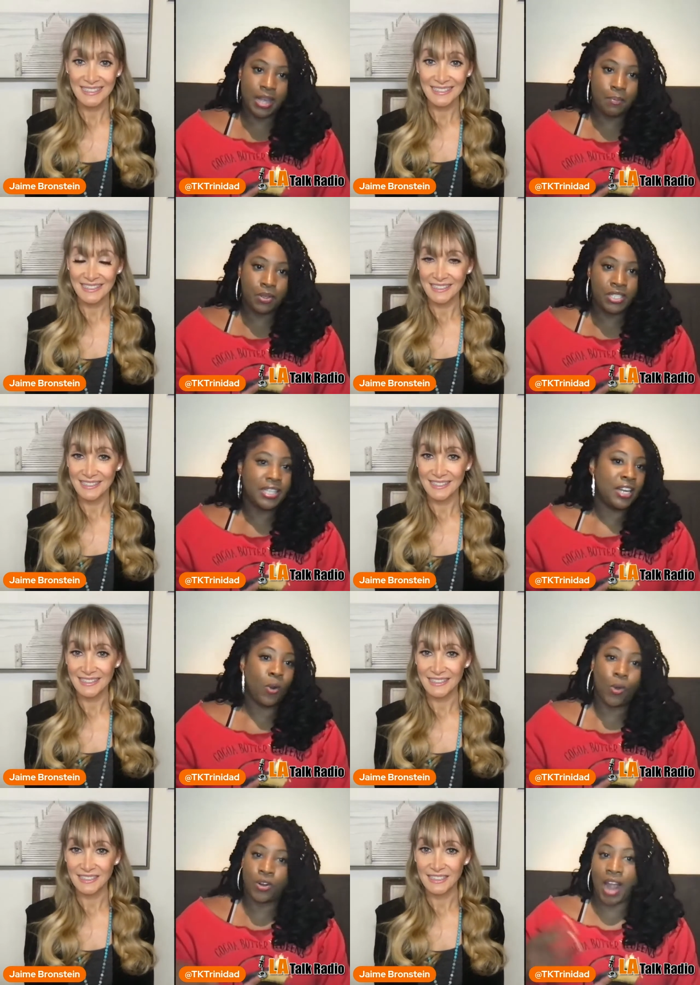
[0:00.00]
Speaker 1: the samples and
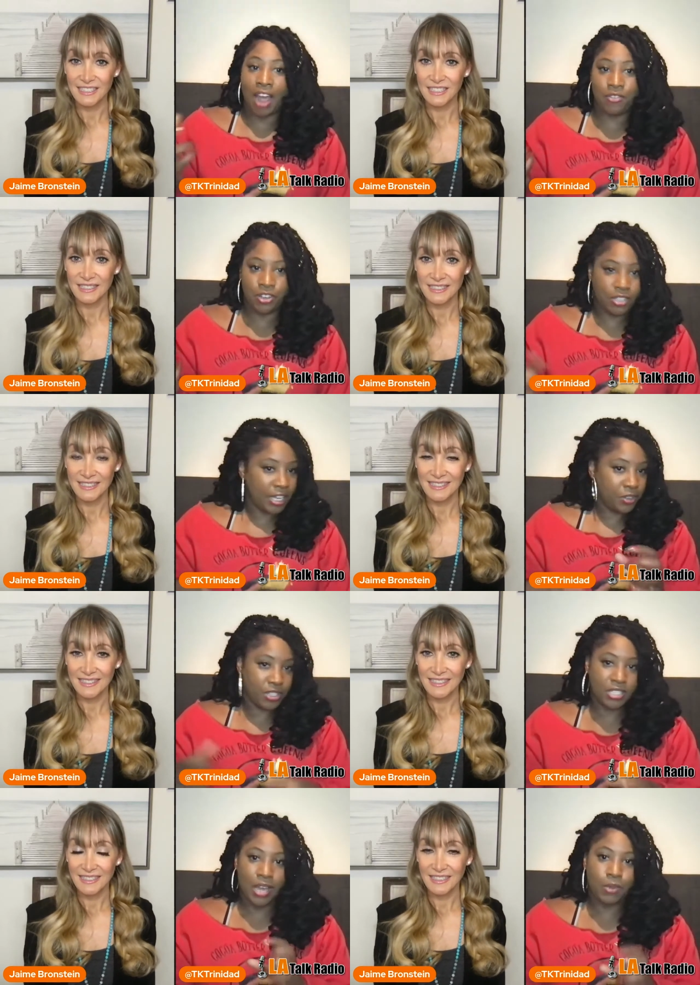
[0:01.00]
then order after,
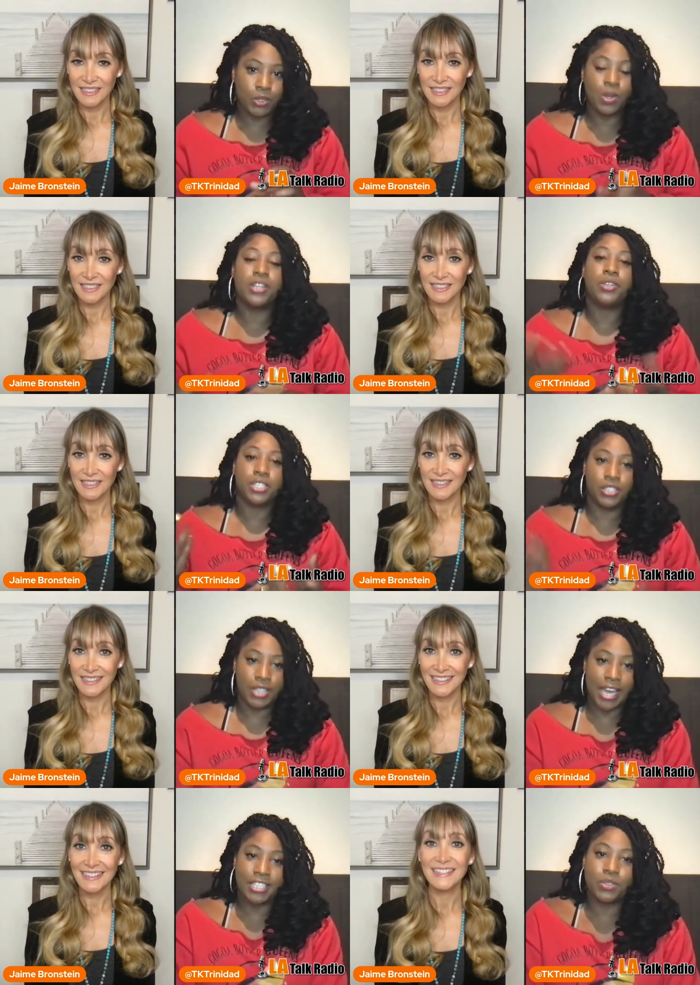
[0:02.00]
like you decide which one, you can
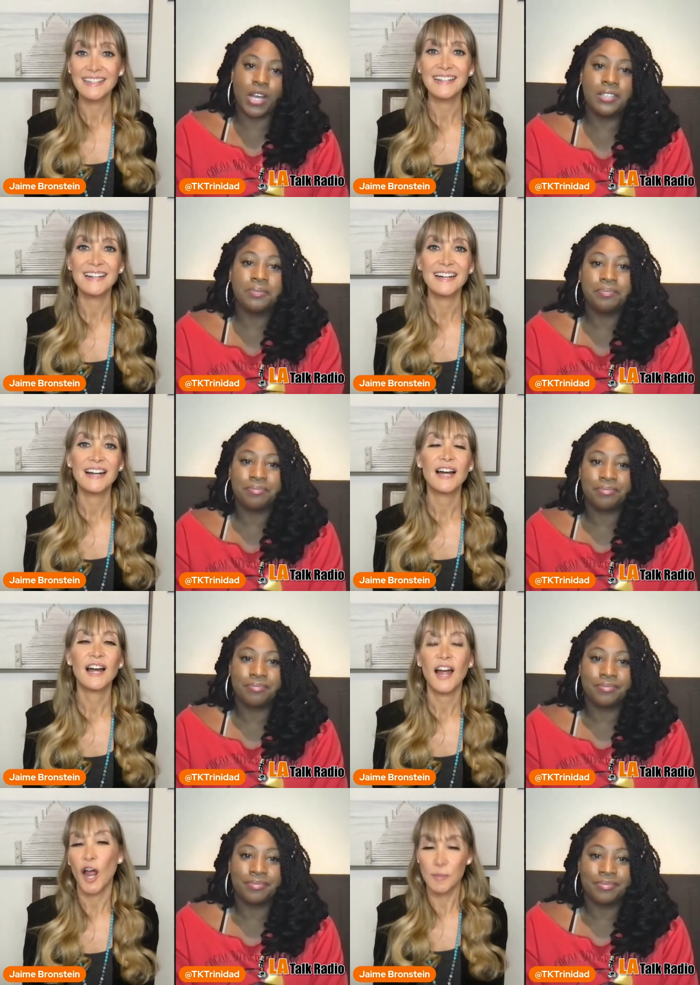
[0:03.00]
do that as well.
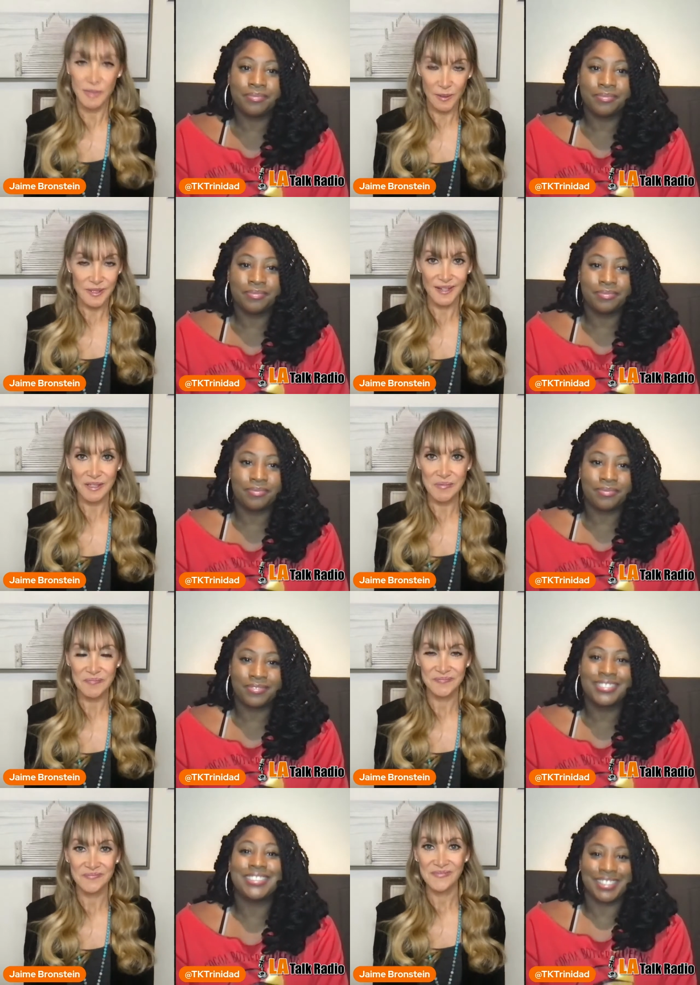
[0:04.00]
I'm so excited.
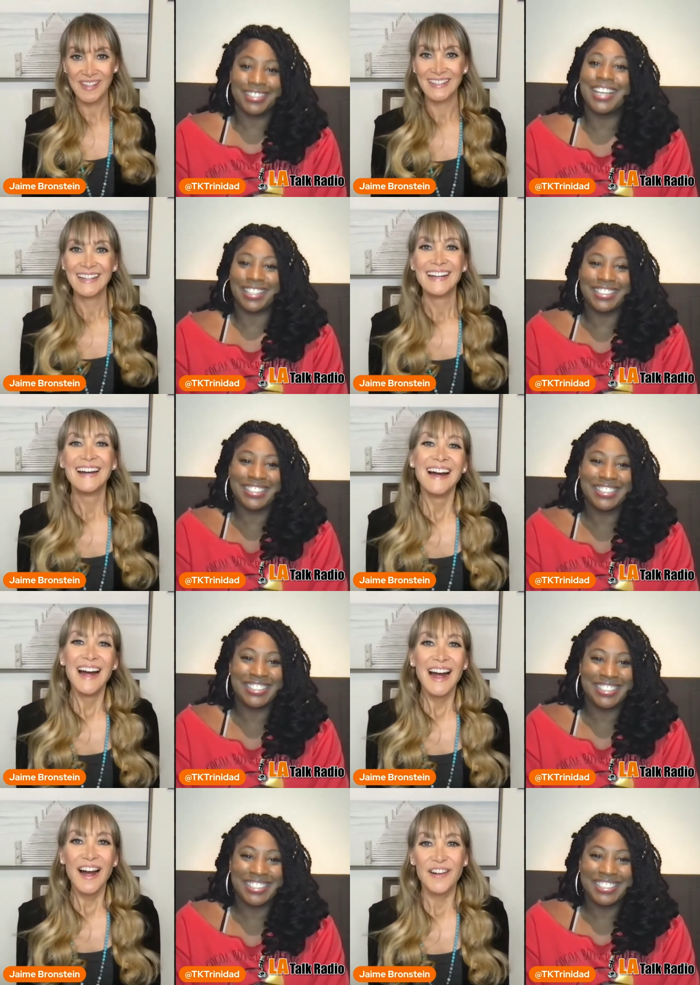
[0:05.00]

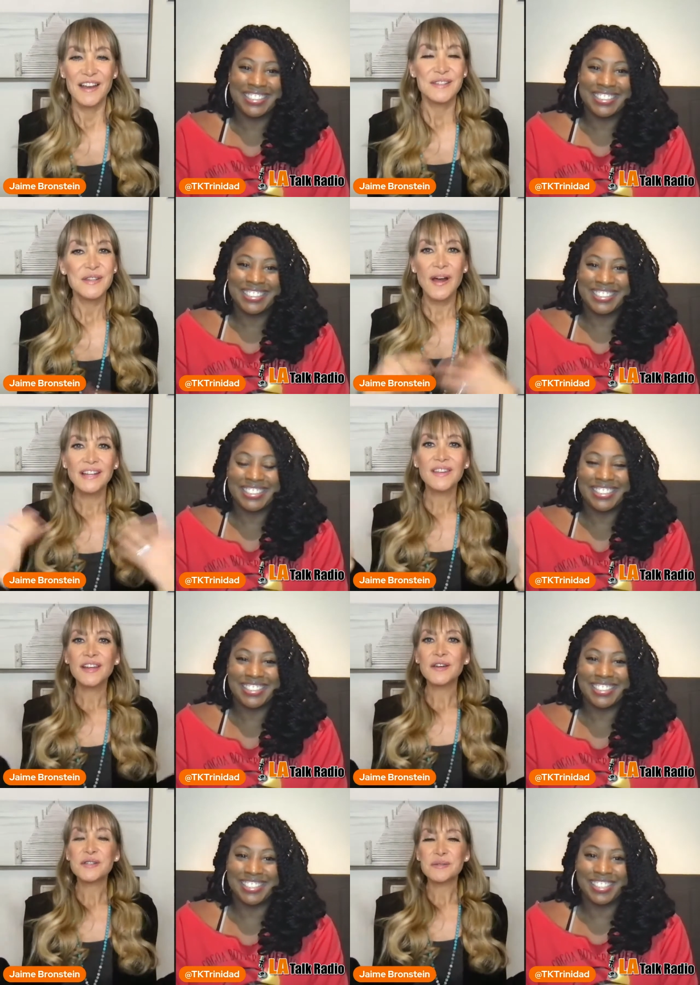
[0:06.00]
Speaker 2: Okay, so
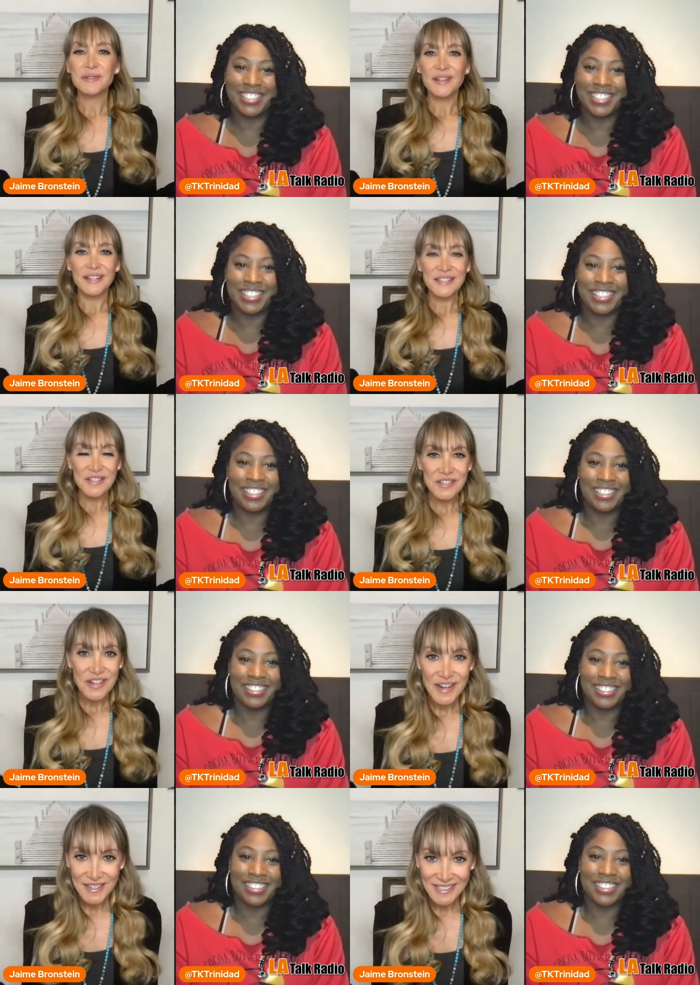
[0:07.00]
anything else you would like to
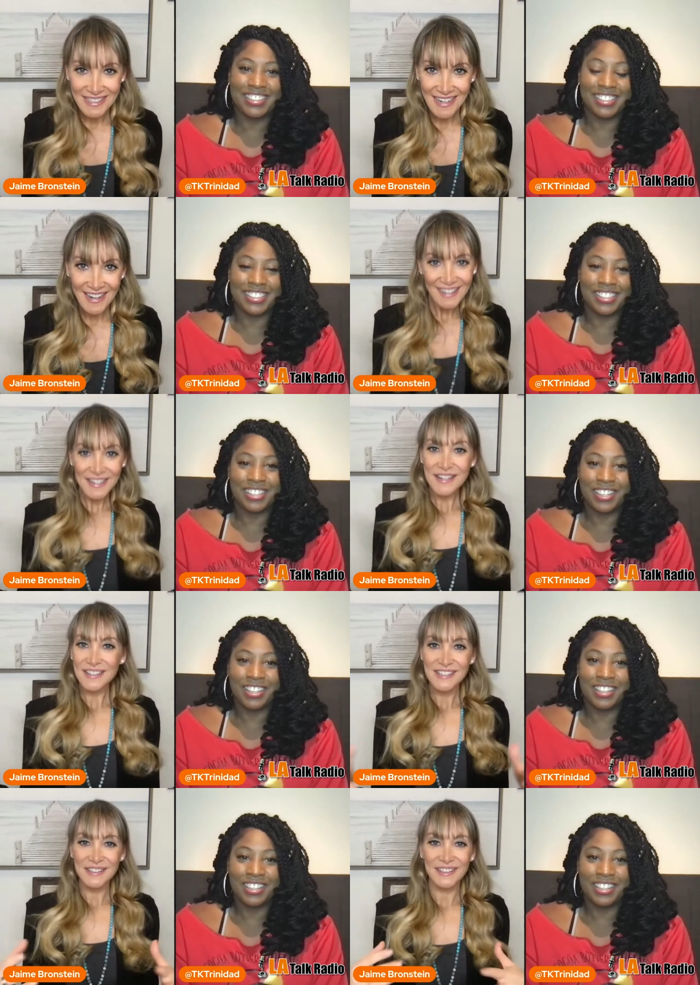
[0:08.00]
share today
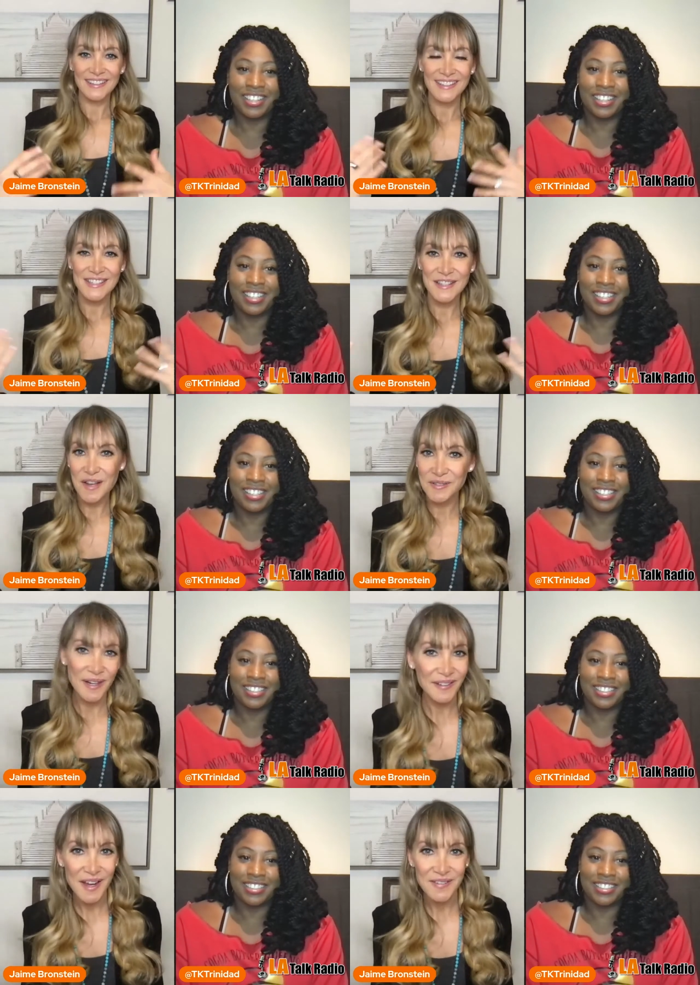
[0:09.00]
during this Love
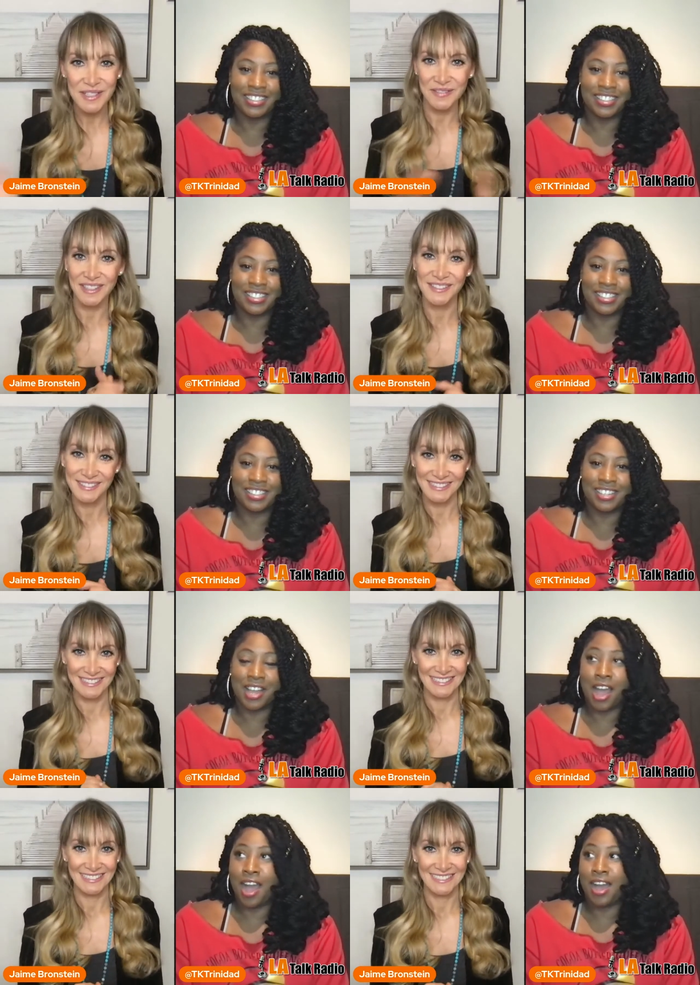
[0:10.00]
Talk Live interview?
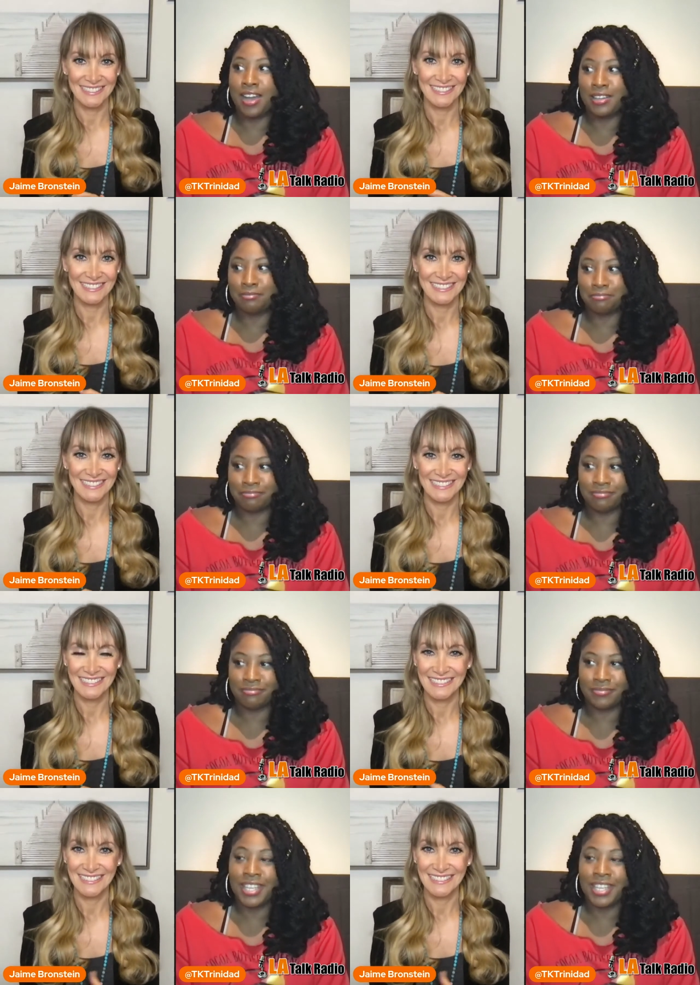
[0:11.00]
Speaker 1: Um,